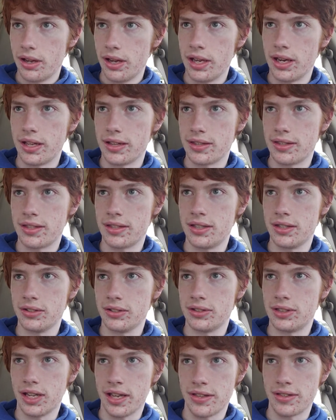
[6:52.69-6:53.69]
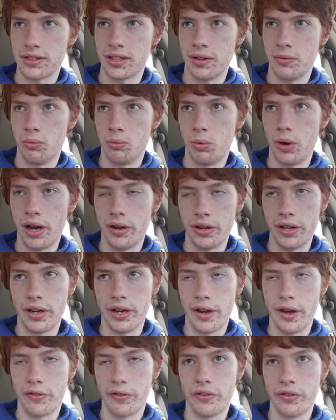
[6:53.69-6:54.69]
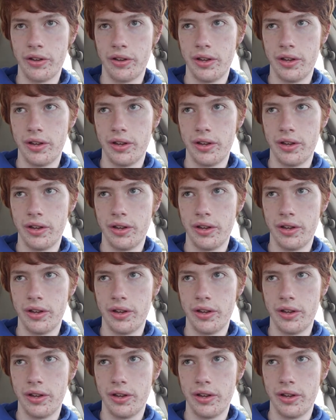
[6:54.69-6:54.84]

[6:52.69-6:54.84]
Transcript: and it still does them well enough